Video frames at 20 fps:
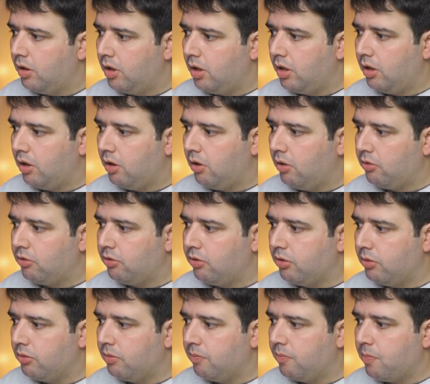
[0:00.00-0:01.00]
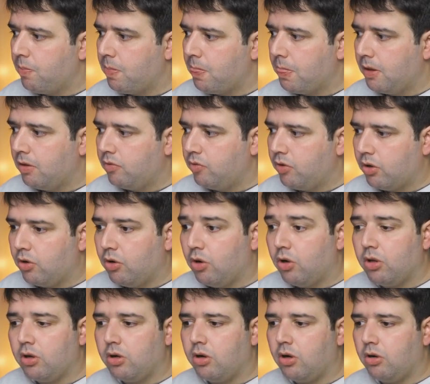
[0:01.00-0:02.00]
And also the
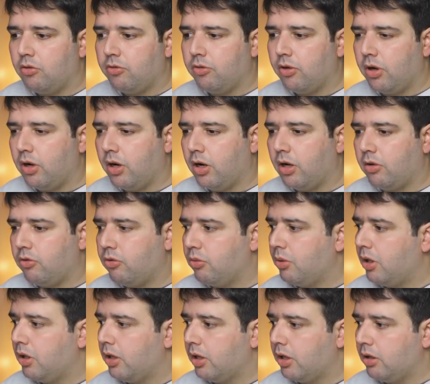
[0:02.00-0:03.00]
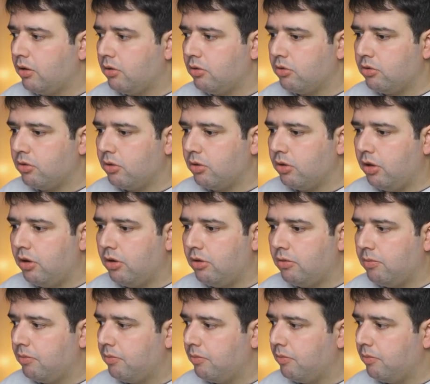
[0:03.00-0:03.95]
color of the car as well, I can control here.